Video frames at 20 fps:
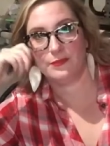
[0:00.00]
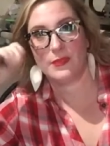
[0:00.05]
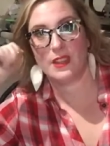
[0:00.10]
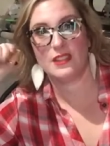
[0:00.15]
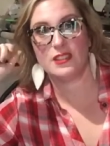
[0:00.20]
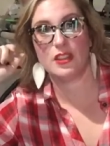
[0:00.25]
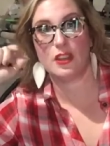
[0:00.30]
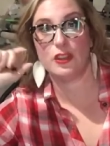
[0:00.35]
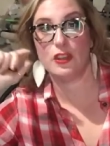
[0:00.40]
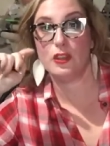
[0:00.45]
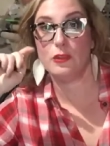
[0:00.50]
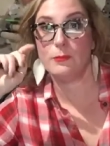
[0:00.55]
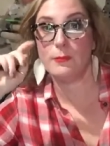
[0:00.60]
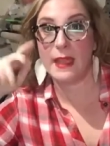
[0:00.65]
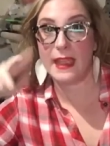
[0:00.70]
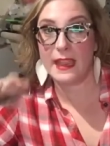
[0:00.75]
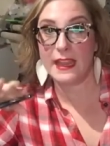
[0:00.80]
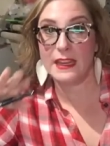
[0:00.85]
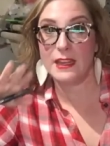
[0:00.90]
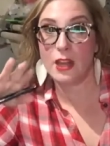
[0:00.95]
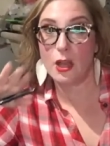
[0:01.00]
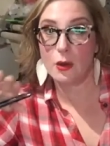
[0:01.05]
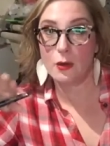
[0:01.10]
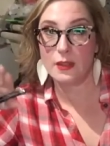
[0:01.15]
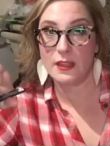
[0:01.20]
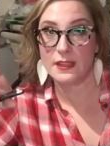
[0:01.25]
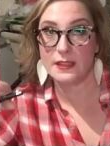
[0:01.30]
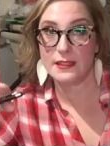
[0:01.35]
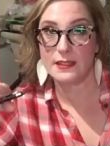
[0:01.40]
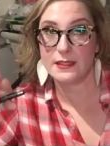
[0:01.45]
So you may know
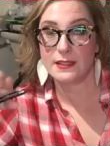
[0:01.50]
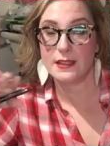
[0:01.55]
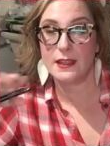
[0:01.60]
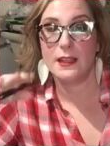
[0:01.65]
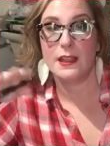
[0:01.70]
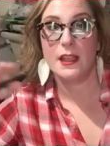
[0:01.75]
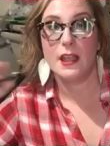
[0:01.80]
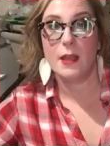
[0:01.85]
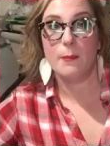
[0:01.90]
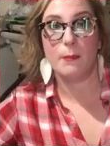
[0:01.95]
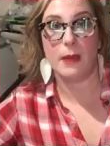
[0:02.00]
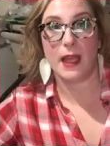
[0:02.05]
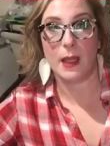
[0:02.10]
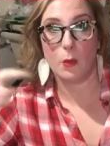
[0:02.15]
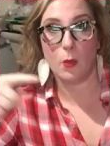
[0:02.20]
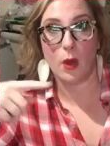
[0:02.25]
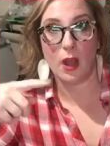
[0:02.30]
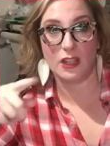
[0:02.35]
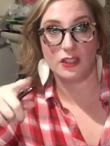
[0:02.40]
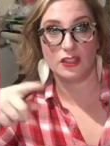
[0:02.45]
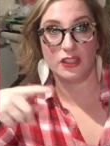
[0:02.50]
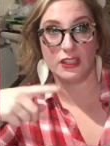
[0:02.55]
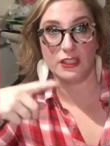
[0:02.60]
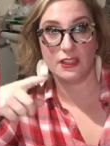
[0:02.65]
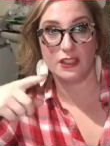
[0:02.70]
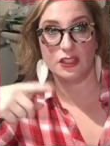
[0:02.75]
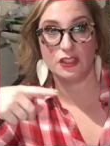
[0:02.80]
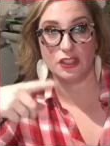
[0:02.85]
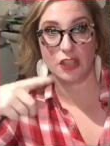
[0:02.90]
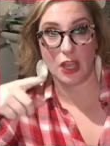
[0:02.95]
this by watching
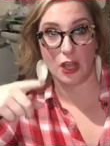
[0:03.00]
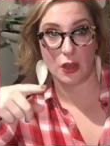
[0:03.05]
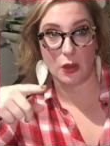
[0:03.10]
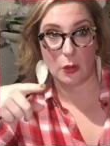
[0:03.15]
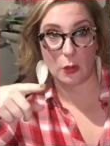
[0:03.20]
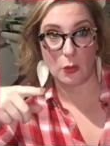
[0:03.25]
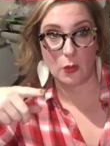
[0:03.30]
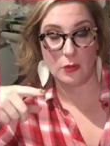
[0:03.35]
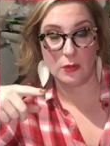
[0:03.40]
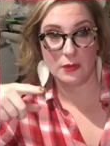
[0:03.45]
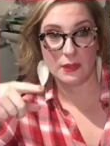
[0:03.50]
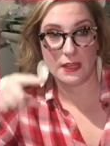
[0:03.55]
the show,